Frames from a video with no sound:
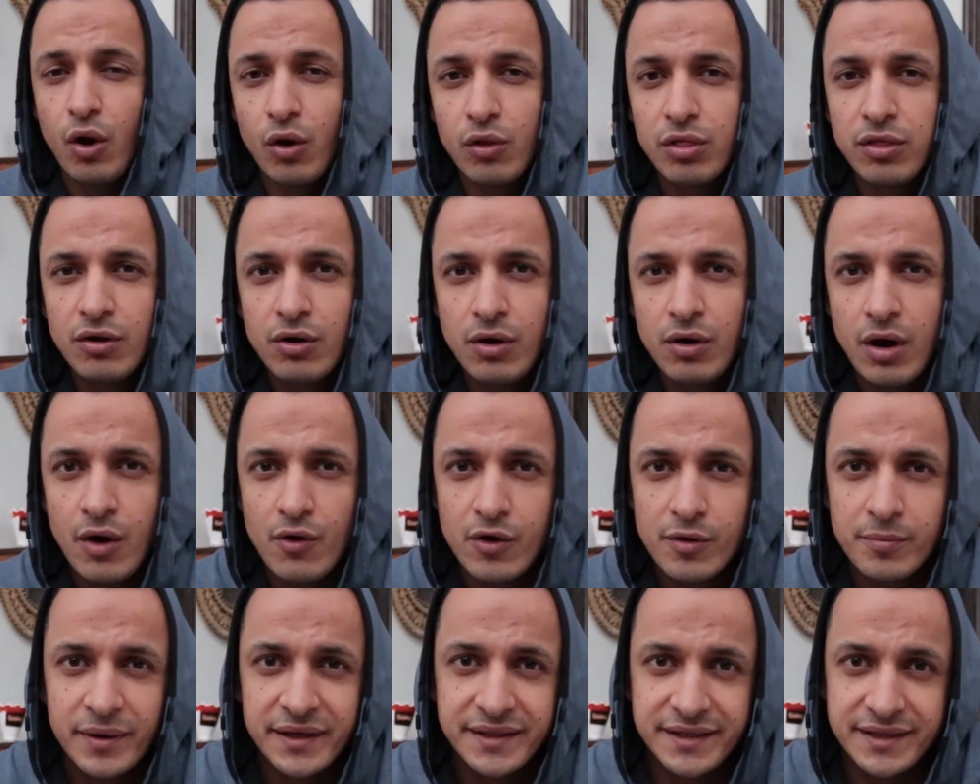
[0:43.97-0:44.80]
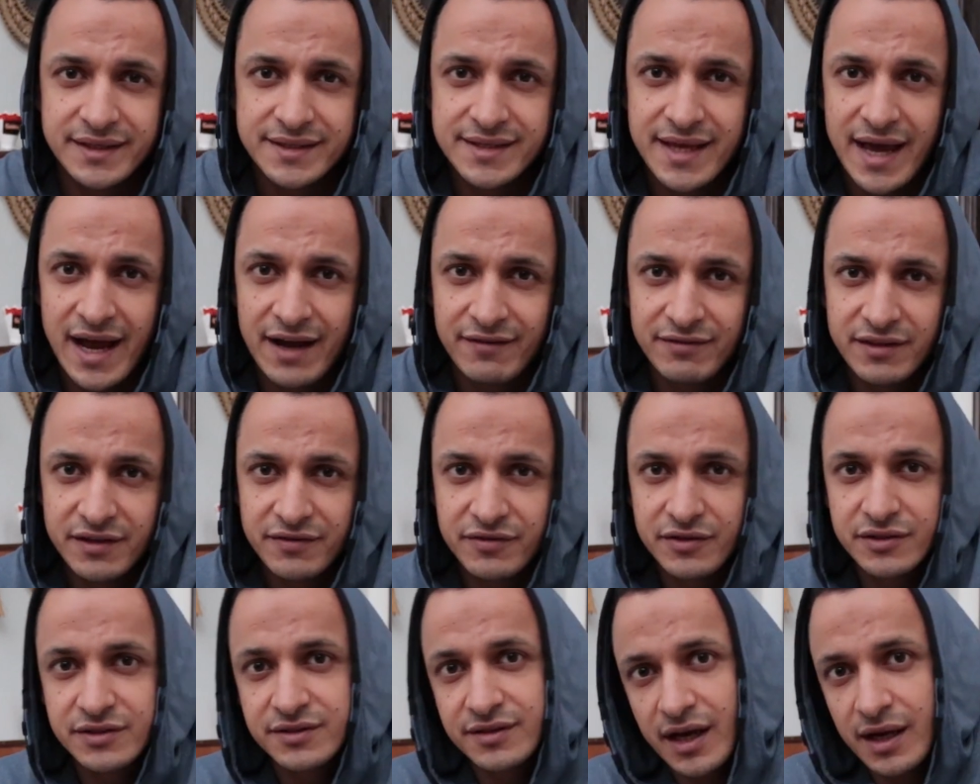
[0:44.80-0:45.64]
Although our bodies have
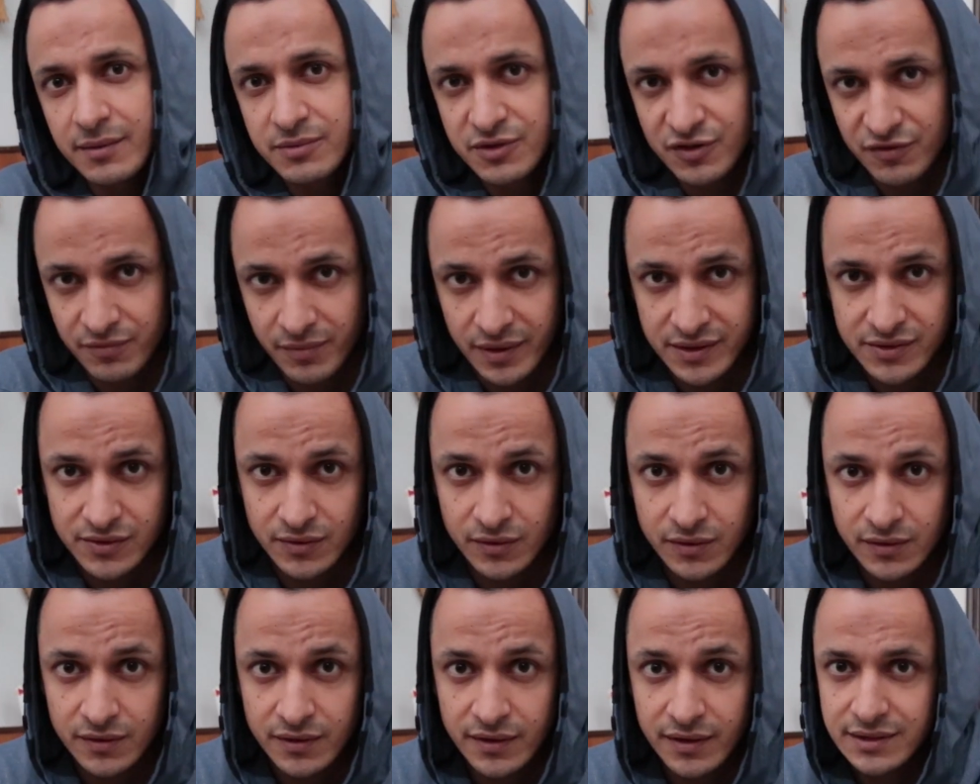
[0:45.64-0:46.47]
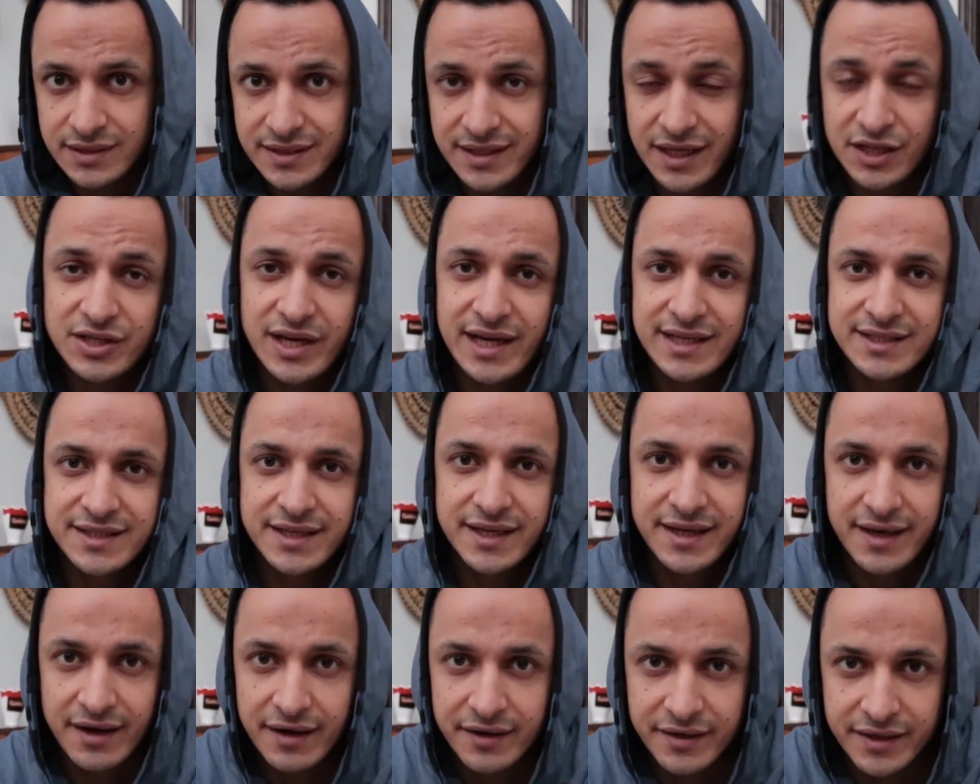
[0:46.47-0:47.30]
different types of muscle, such as the
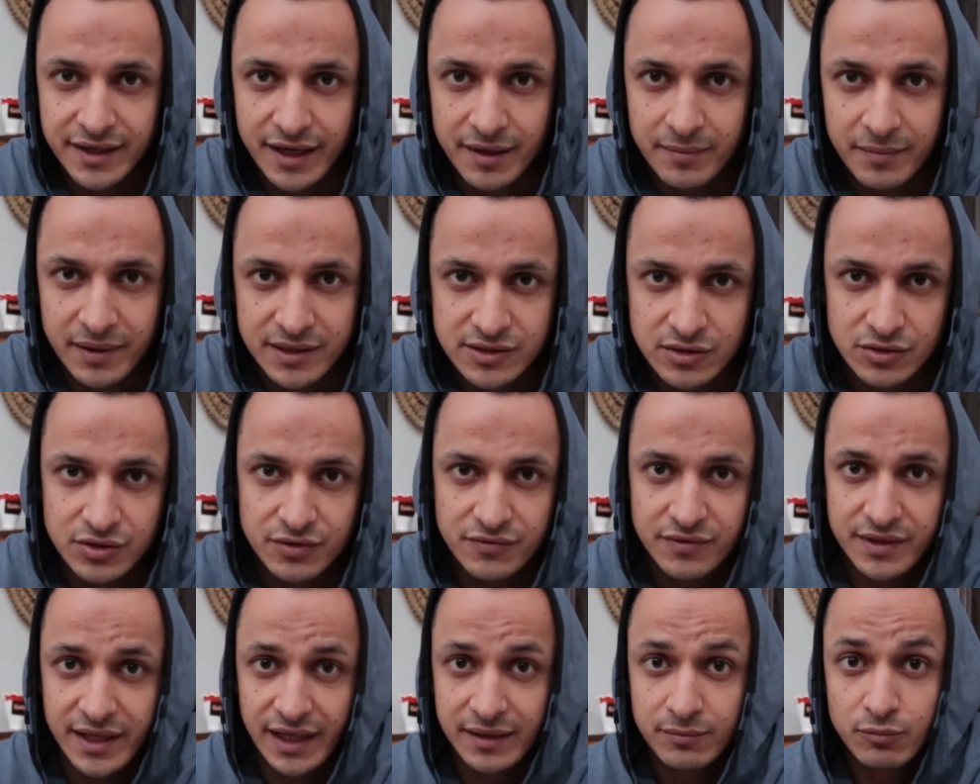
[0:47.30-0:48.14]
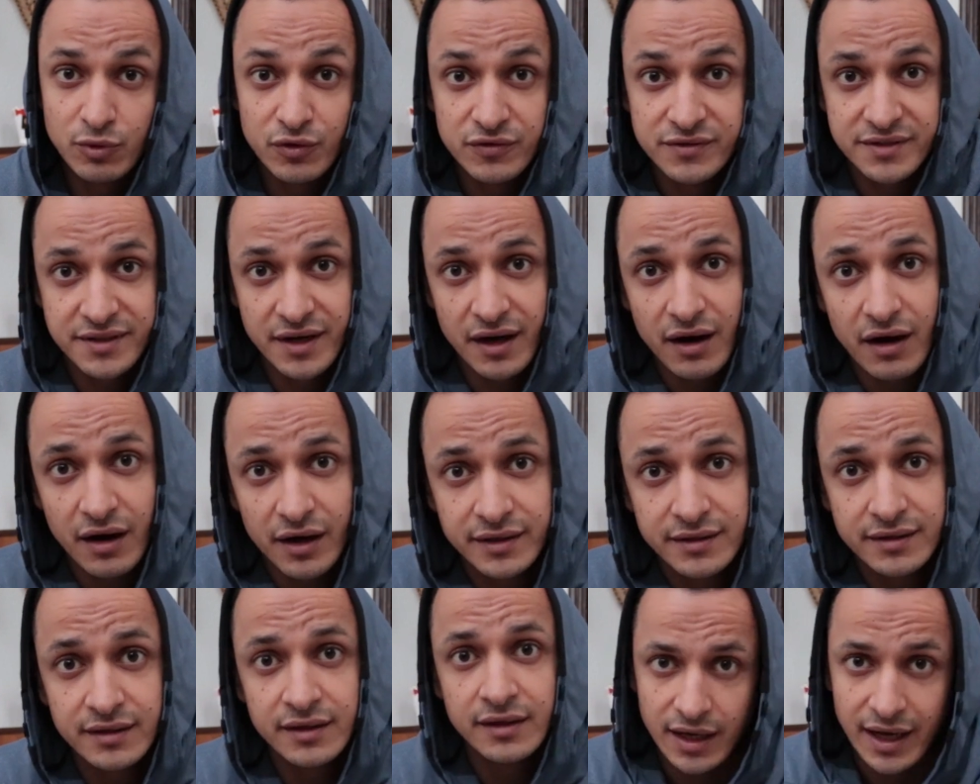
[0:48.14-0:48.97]
cardiac muscles that moves the
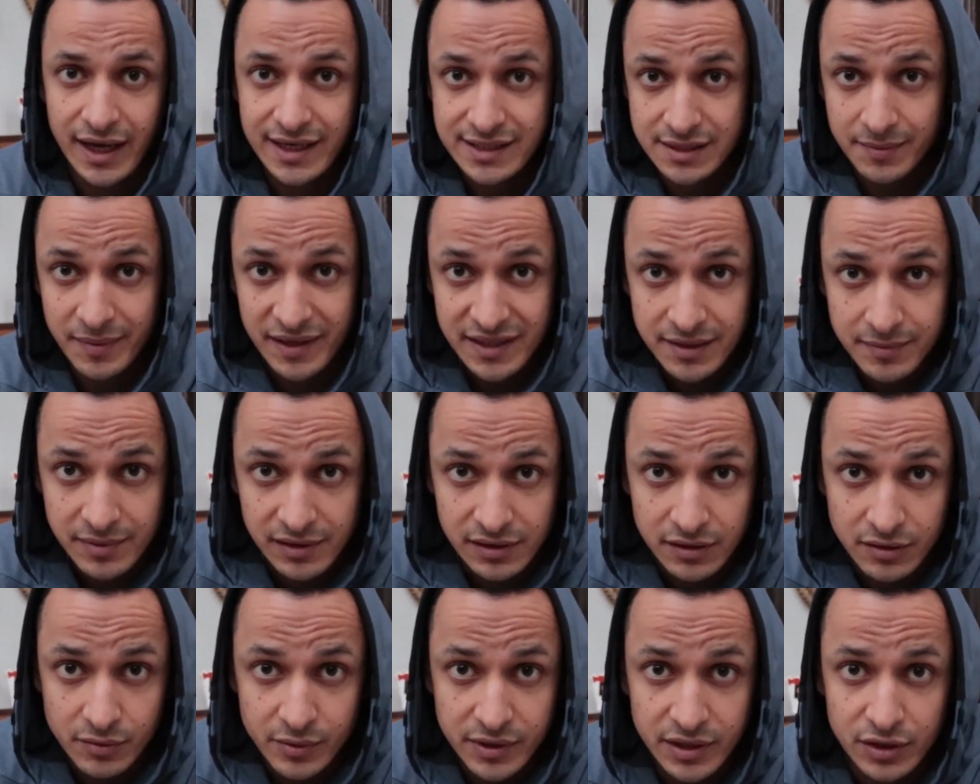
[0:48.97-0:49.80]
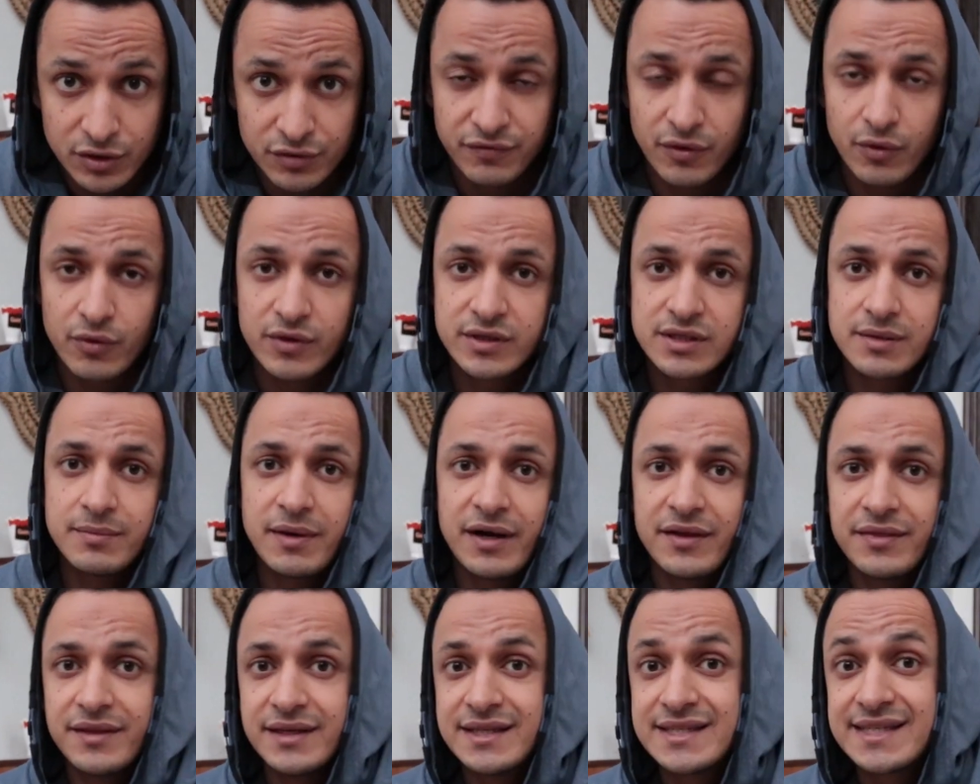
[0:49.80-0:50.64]
heart, as a bodybuilder, we need to focus
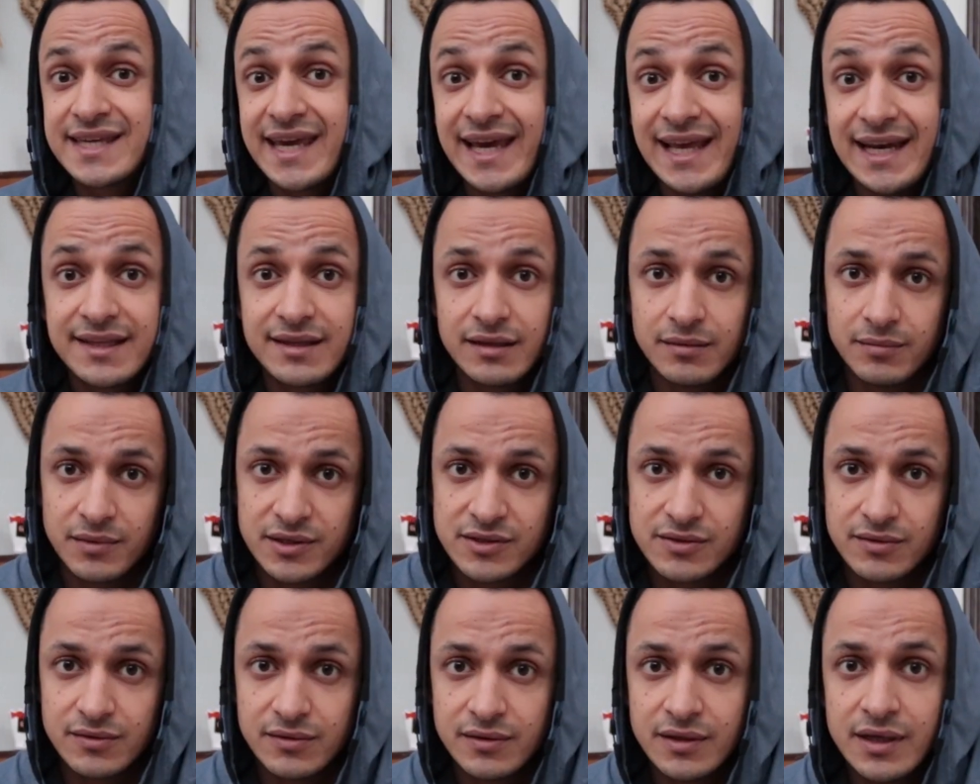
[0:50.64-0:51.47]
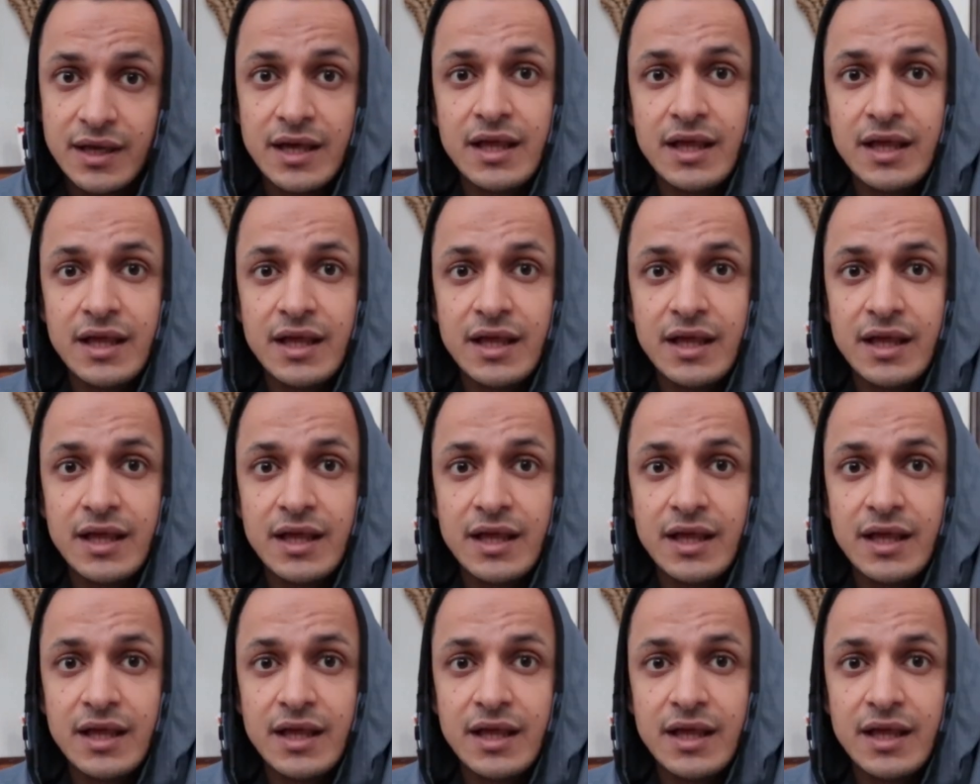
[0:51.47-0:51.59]
about the skeletal muscle.